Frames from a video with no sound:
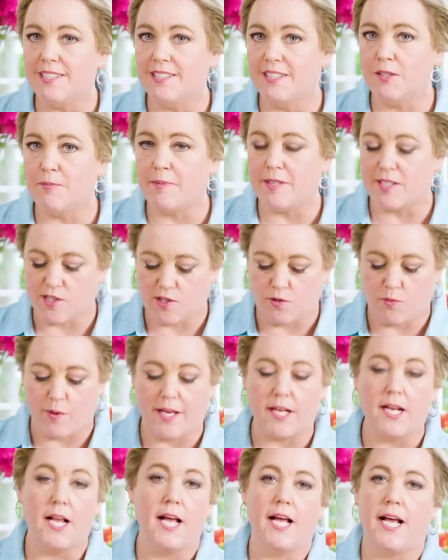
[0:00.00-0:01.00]
a little bit of
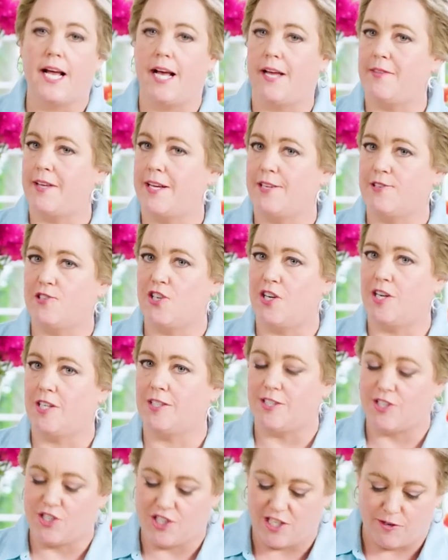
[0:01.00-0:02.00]
sweet, and that
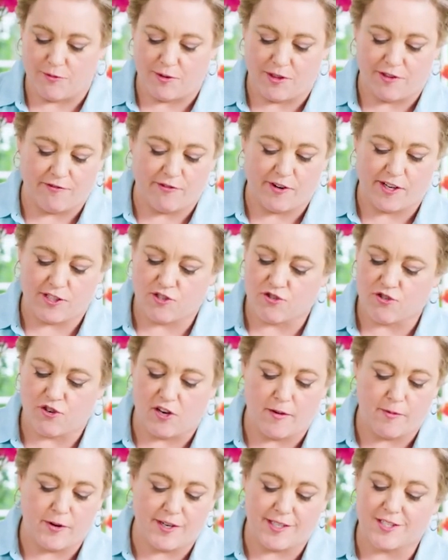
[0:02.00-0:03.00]
chocolate shell with the fresh
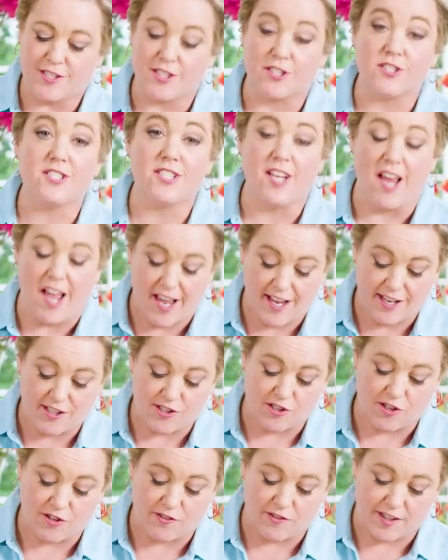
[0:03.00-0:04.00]
strawberries just
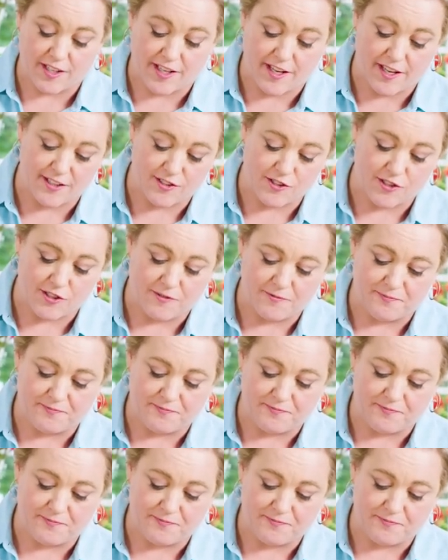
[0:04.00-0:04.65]
takes it over the edge.